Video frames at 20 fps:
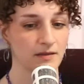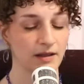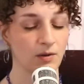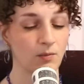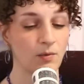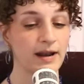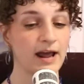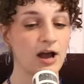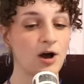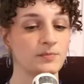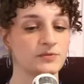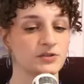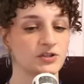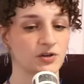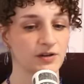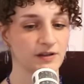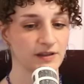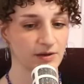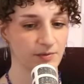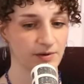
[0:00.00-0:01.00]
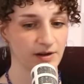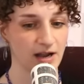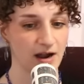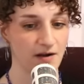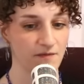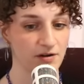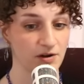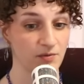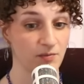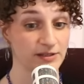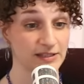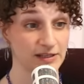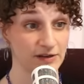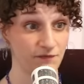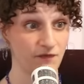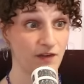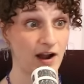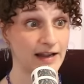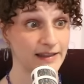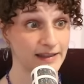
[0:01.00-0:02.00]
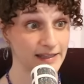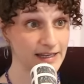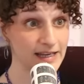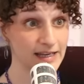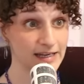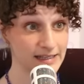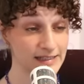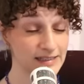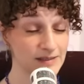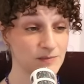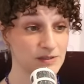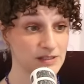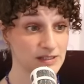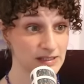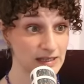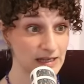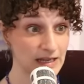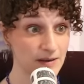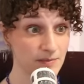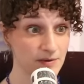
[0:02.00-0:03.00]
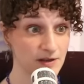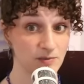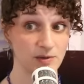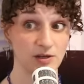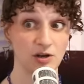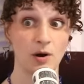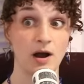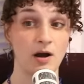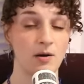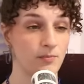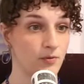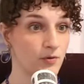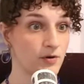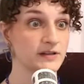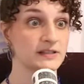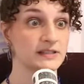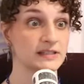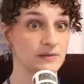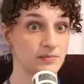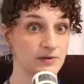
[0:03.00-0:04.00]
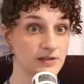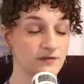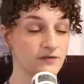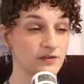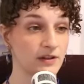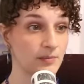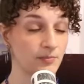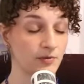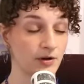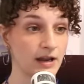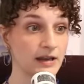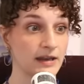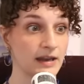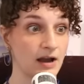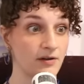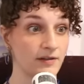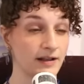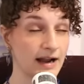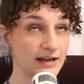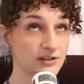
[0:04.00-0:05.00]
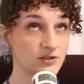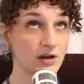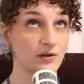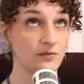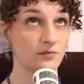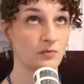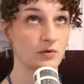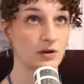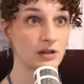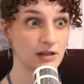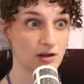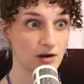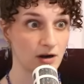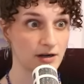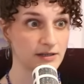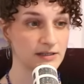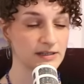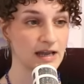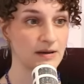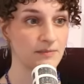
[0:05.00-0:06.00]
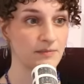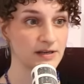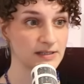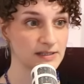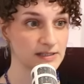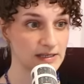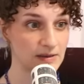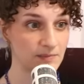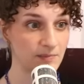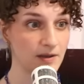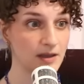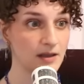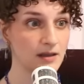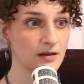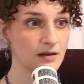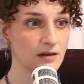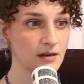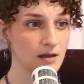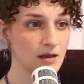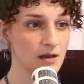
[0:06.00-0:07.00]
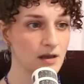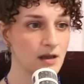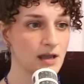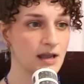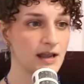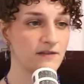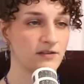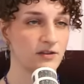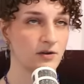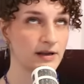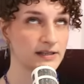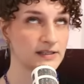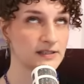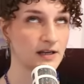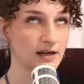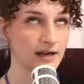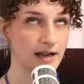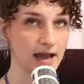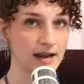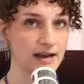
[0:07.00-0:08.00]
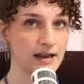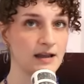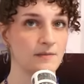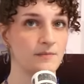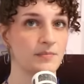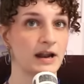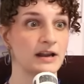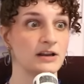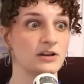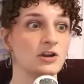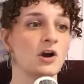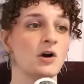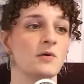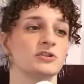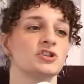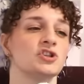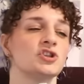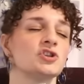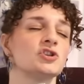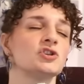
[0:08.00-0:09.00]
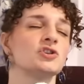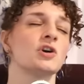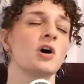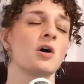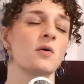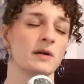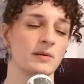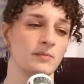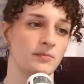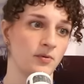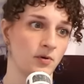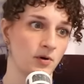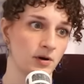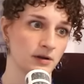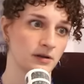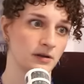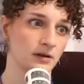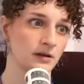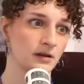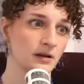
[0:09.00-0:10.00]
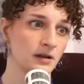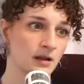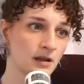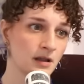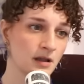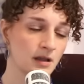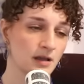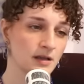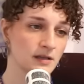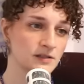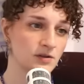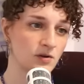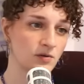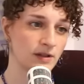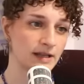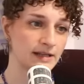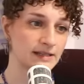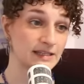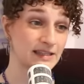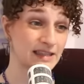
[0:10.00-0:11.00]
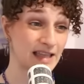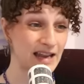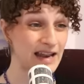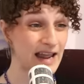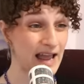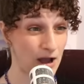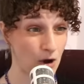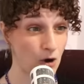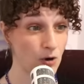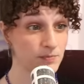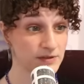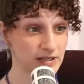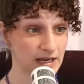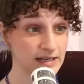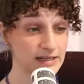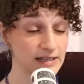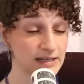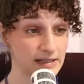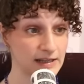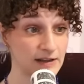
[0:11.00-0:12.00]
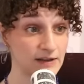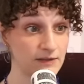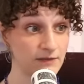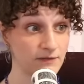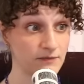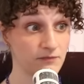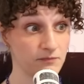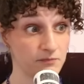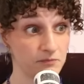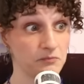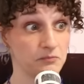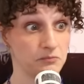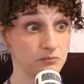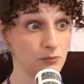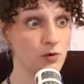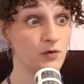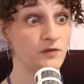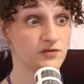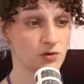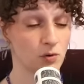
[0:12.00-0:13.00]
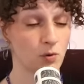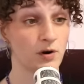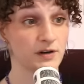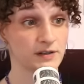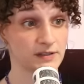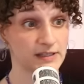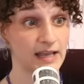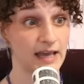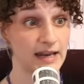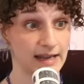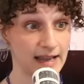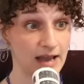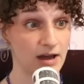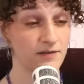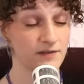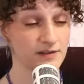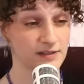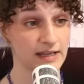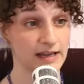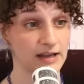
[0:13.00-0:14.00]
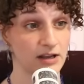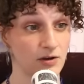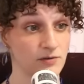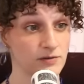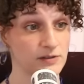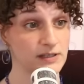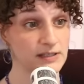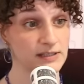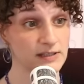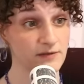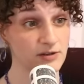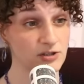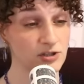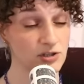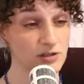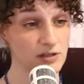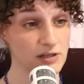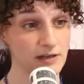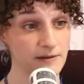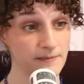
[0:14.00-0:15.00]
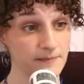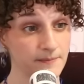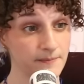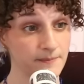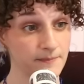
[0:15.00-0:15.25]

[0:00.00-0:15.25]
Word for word: like what helped during the recovery was it finally getting some sleep because we know how important sleep is for the brain now like i try really hard to get my sleep in even though i suck at it but i know it's so important so like did that help technically move towards getting out of the psychosis eventually